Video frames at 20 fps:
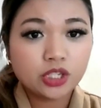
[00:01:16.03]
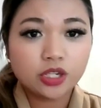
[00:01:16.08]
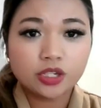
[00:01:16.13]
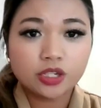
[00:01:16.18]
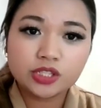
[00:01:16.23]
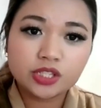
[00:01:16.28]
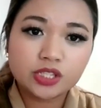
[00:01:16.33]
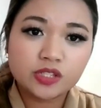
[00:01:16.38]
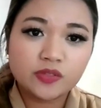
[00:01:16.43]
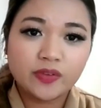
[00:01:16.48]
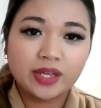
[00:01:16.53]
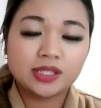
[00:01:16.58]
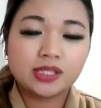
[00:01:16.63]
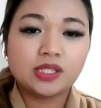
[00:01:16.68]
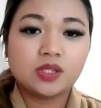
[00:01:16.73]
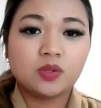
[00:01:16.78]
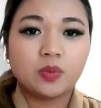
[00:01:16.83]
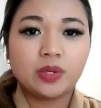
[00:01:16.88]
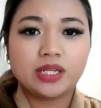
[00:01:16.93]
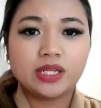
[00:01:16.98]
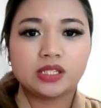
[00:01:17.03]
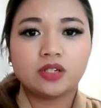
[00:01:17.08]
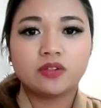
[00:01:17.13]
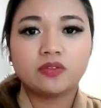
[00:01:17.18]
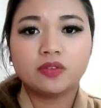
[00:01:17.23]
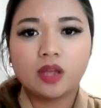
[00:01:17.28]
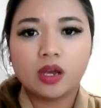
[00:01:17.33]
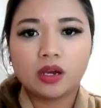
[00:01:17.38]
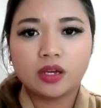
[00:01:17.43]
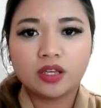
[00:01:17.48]
which are just fancy
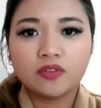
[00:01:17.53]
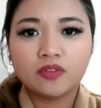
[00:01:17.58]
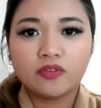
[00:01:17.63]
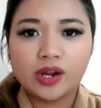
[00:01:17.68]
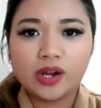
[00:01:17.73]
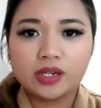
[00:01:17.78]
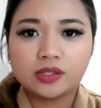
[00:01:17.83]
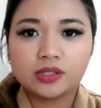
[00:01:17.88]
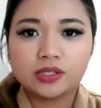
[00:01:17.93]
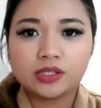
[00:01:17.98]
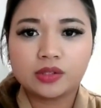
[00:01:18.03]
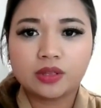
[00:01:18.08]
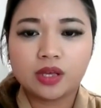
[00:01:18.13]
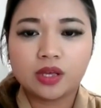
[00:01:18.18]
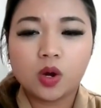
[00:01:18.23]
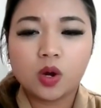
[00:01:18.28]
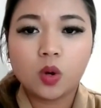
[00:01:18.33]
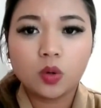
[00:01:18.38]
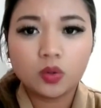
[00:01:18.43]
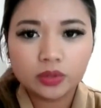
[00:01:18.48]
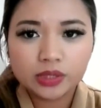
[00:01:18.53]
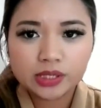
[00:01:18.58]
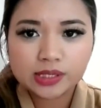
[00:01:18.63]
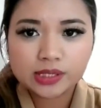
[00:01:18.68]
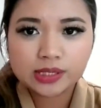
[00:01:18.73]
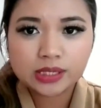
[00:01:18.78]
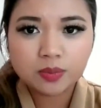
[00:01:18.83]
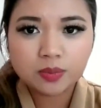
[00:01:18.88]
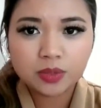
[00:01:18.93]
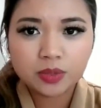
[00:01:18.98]
ways of locking files so that
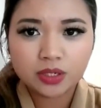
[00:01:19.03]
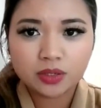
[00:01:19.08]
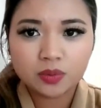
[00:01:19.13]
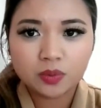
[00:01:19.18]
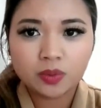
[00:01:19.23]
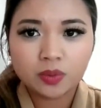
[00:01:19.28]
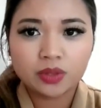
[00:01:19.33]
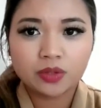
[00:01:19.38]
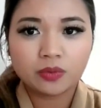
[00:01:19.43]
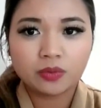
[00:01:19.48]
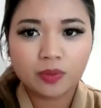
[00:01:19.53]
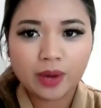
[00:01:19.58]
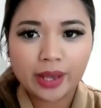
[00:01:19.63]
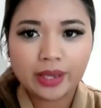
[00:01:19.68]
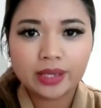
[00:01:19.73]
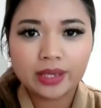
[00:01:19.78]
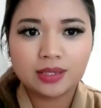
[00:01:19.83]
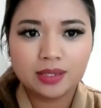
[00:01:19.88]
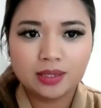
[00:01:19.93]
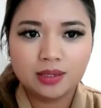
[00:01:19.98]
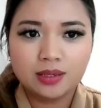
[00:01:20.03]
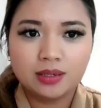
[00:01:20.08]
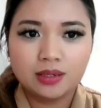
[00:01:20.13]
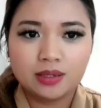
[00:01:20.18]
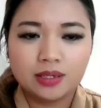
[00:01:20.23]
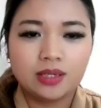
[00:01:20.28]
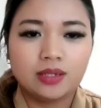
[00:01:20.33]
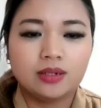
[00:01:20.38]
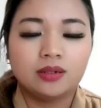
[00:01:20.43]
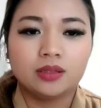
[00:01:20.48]
only someone with the right
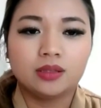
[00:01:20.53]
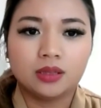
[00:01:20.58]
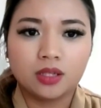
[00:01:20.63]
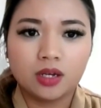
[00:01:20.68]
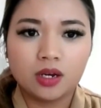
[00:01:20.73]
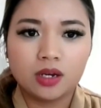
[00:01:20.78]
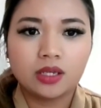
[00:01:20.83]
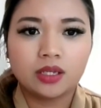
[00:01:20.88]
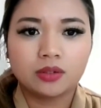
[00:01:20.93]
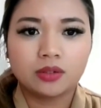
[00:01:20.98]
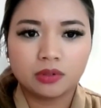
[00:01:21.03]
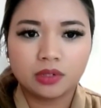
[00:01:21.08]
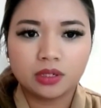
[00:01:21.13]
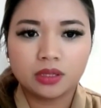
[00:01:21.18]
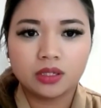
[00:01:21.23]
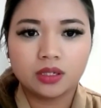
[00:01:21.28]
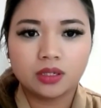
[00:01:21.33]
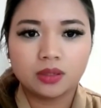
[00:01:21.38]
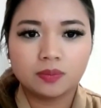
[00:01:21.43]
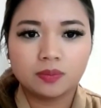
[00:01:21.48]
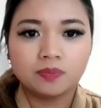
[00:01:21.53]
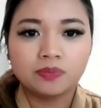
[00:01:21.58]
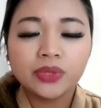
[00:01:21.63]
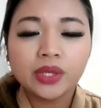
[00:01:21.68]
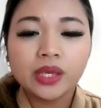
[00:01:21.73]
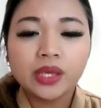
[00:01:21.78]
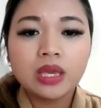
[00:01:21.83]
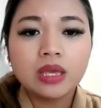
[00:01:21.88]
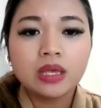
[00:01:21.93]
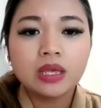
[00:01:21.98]
key can unlock and read
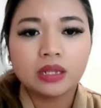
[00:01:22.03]
them.